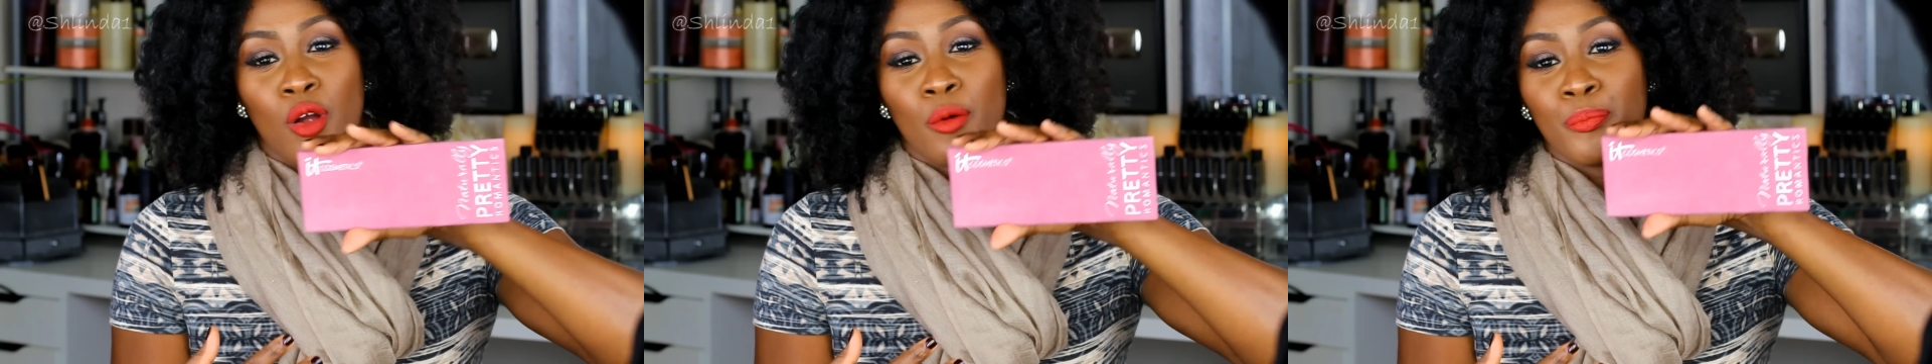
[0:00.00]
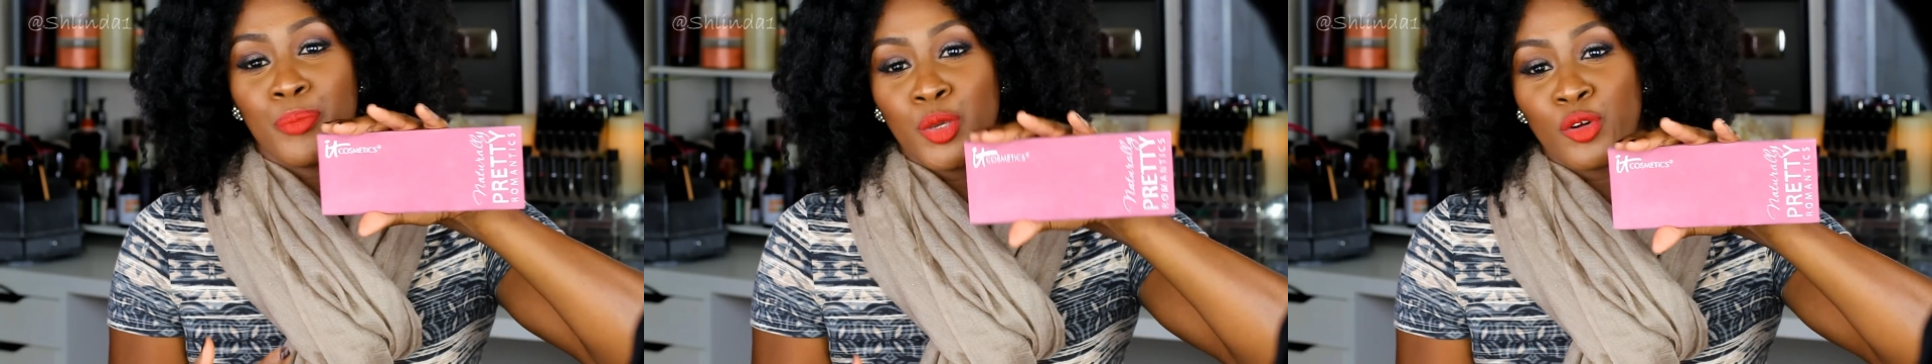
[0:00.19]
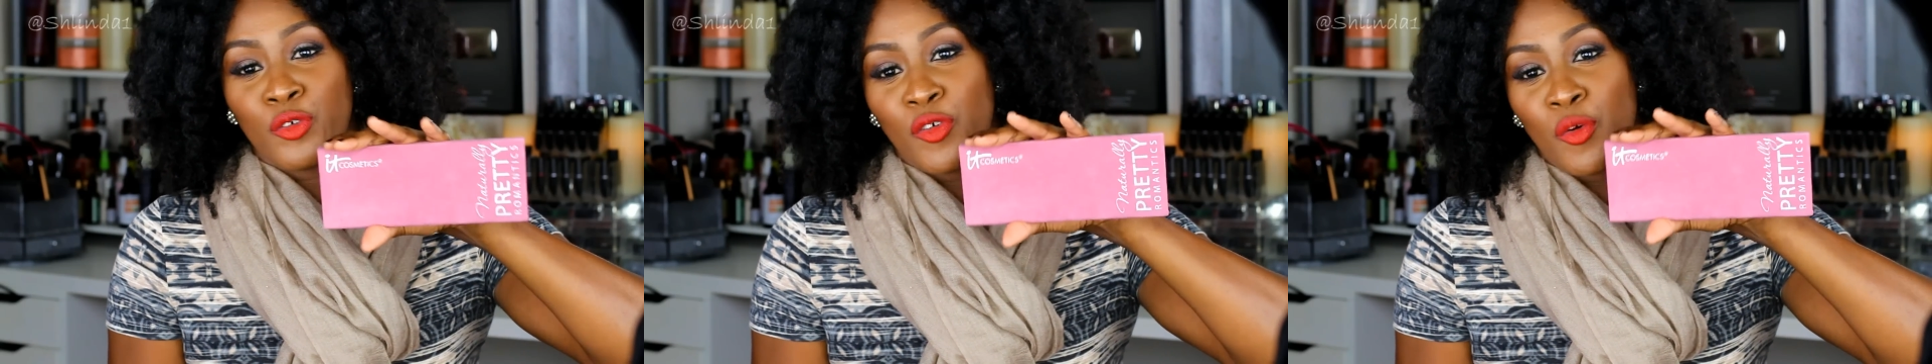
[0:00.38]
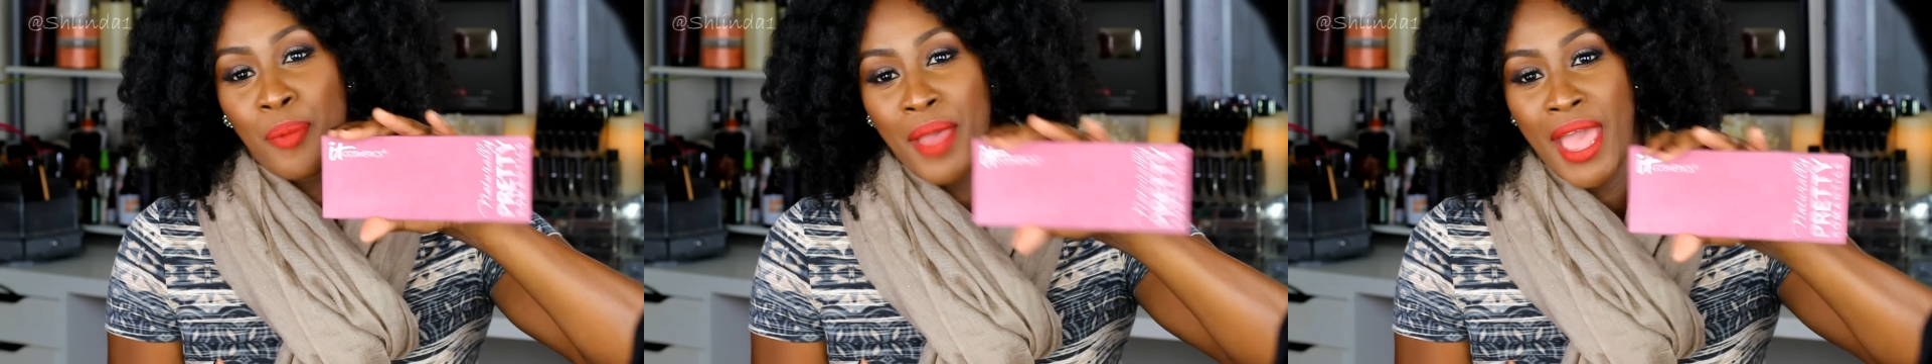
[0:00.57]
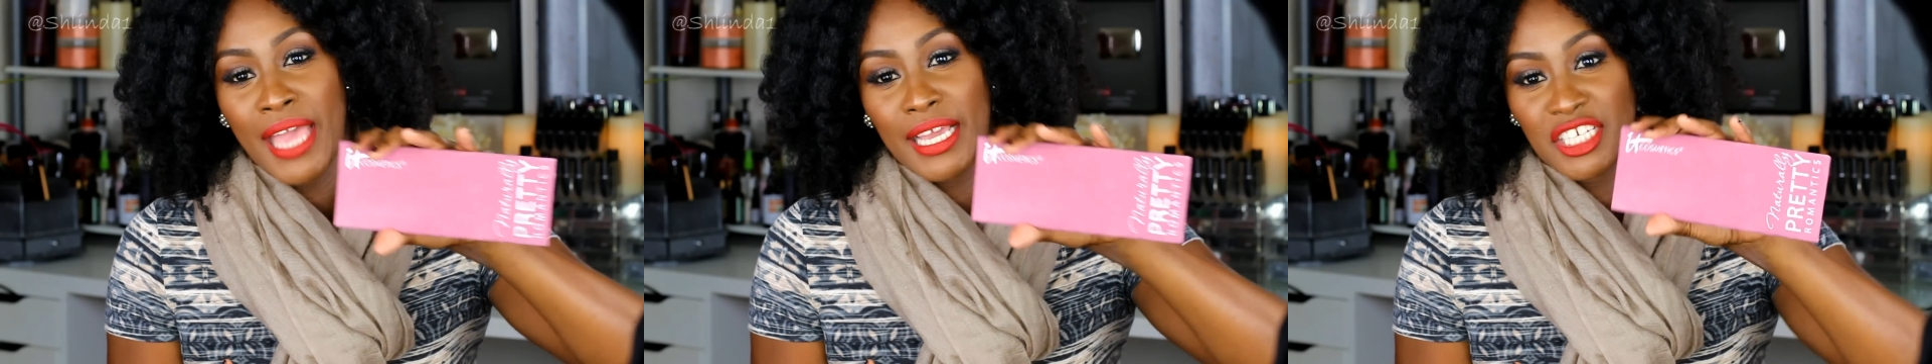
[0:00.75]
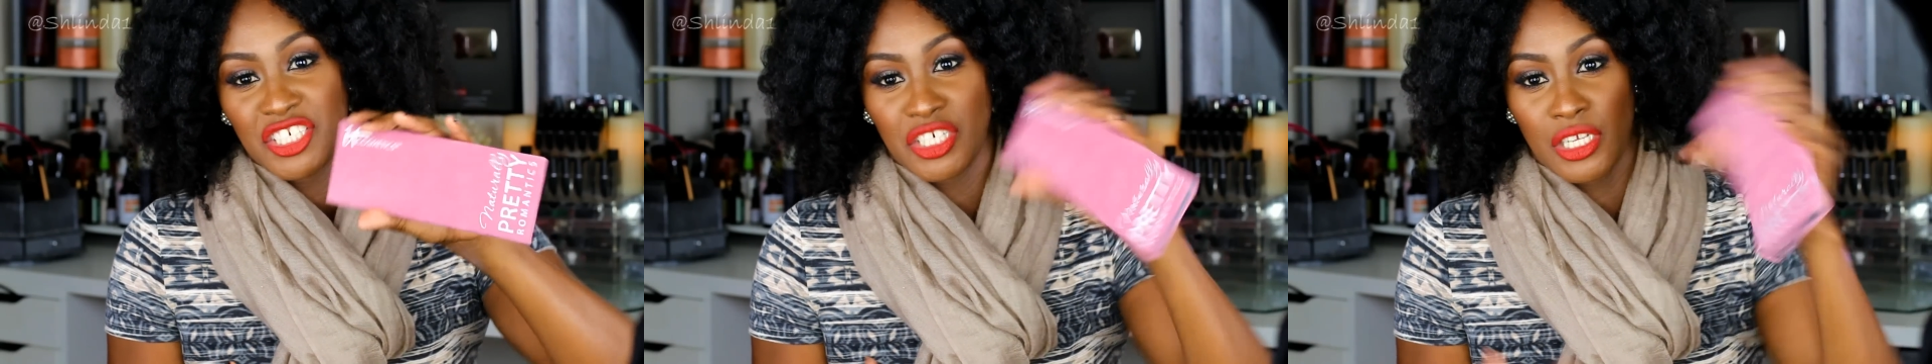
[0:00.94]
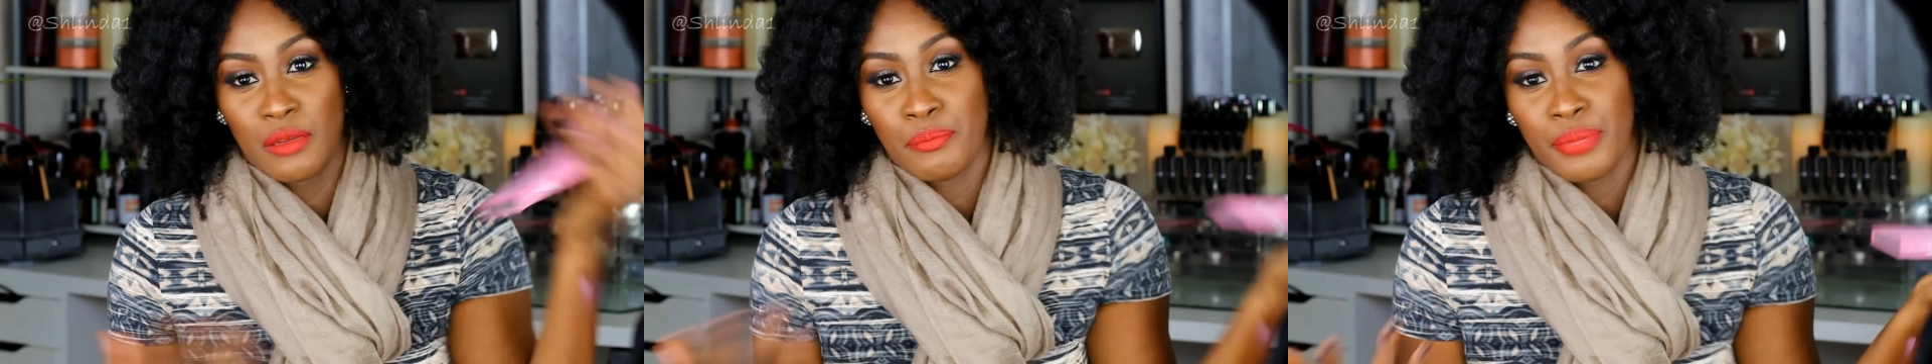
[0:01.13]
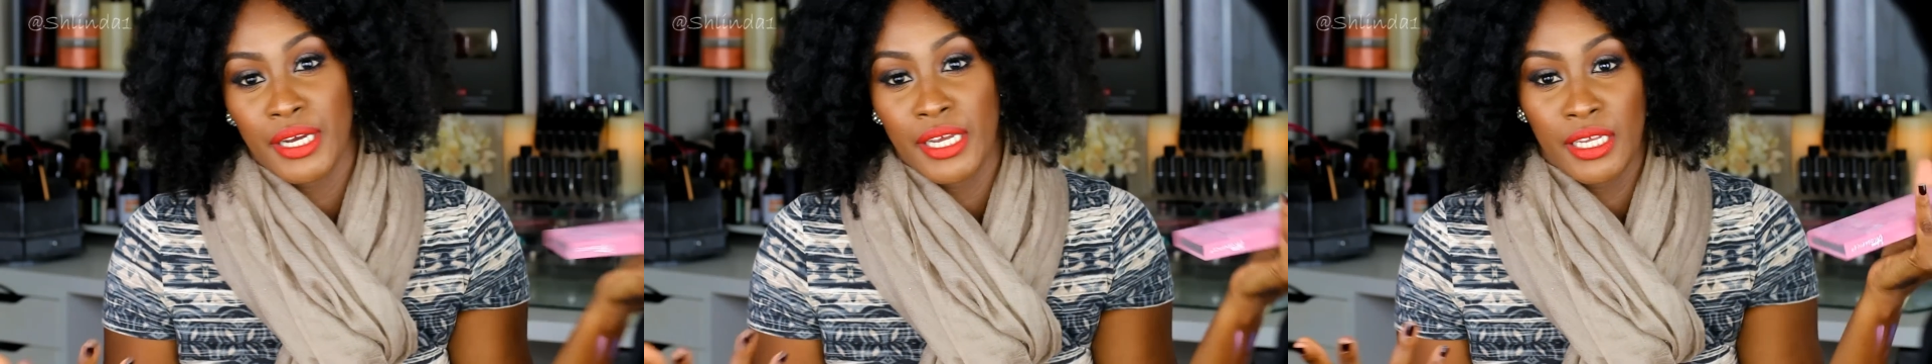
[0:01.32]
on beautiful
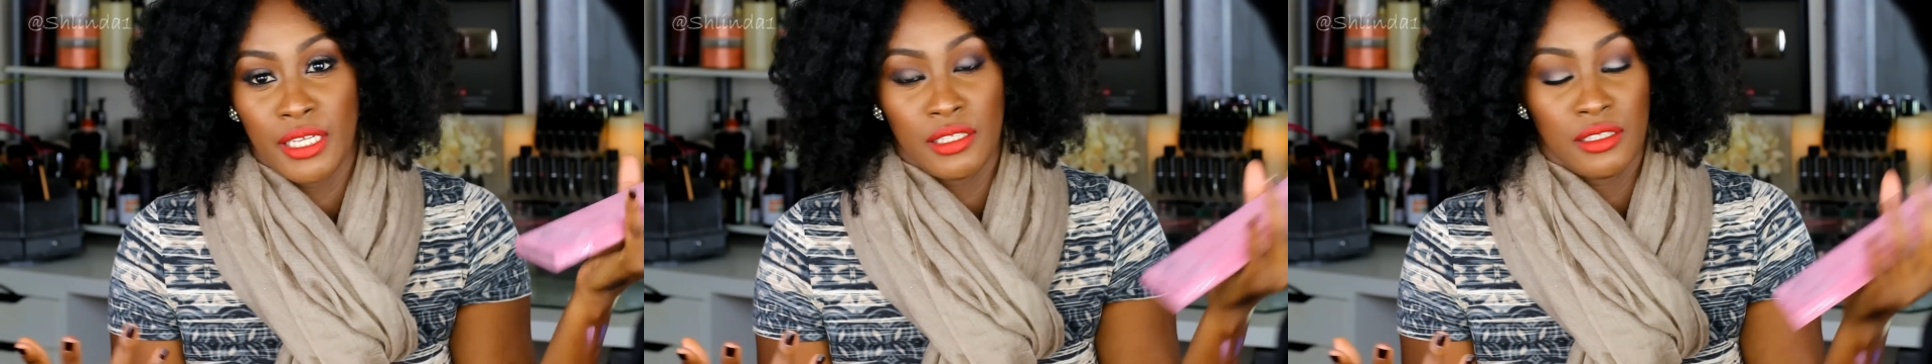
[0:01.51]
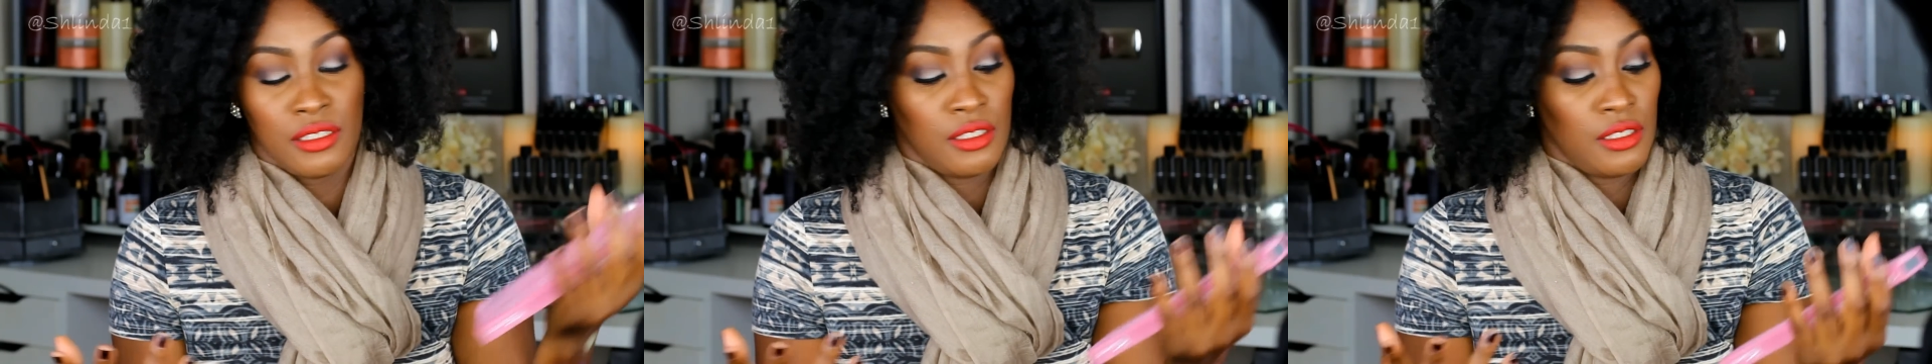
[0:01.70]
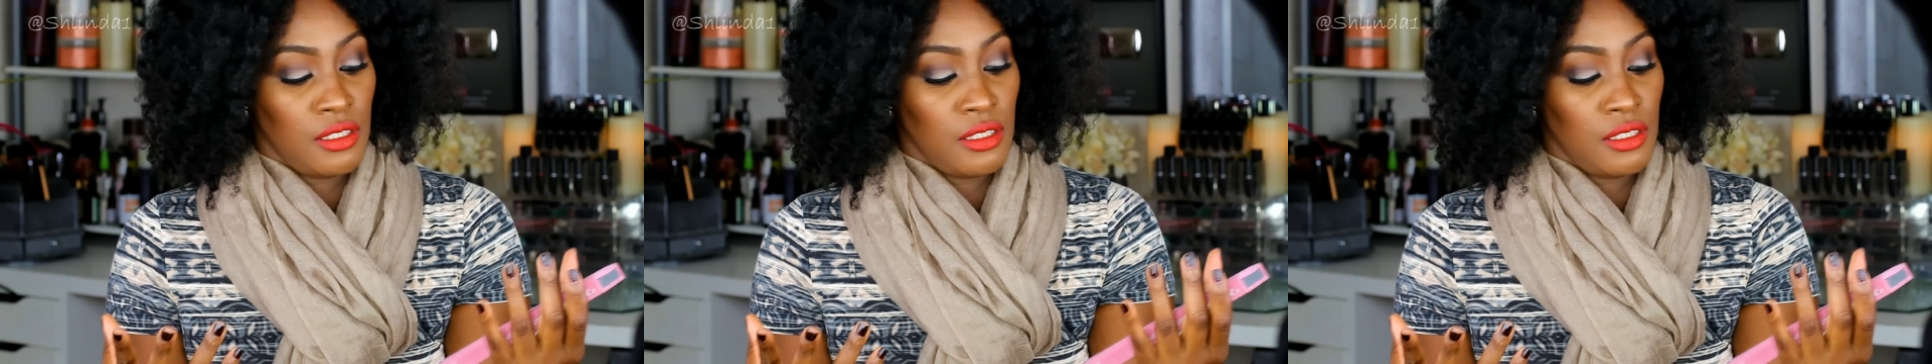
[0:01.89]
packaging, but